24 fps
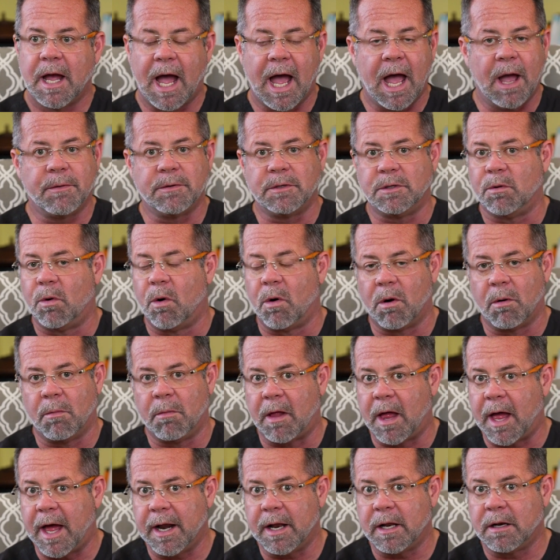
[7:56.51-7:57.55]
I would do
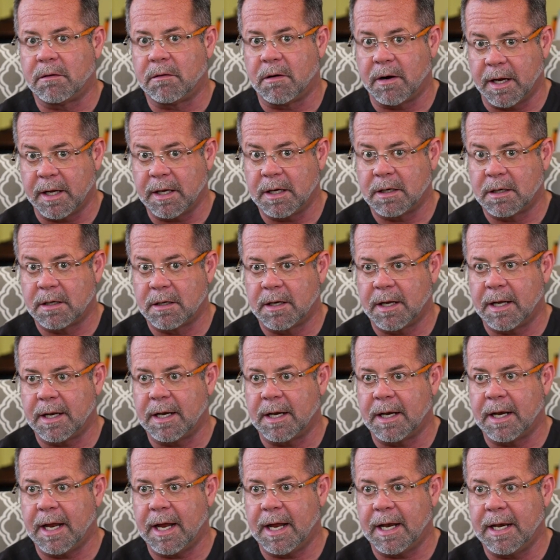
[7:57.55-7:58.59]
horrible at it, right?
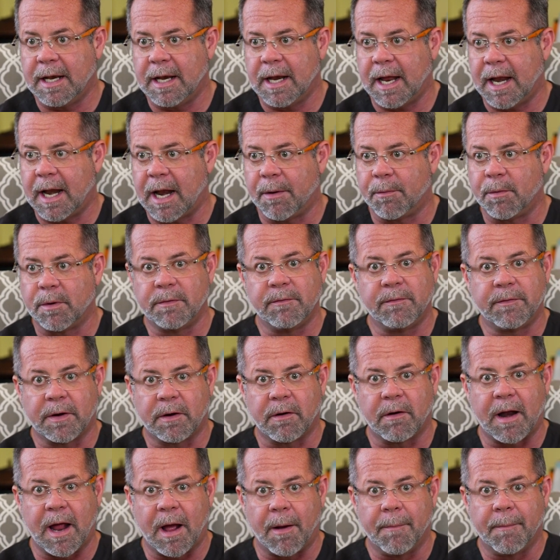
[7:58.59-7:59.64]
And and and I wouldn't
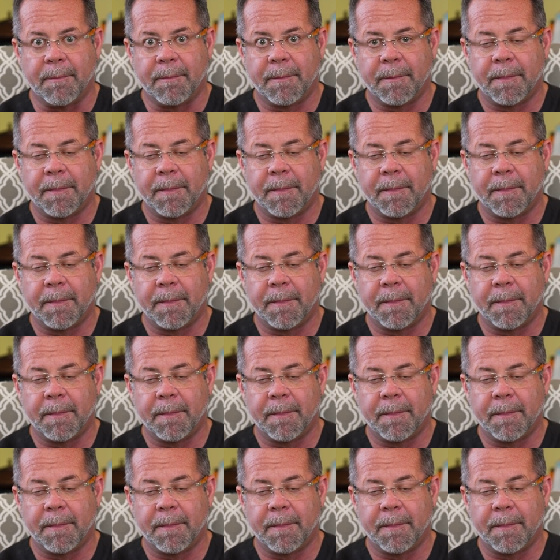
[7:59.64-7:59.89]
figure it out.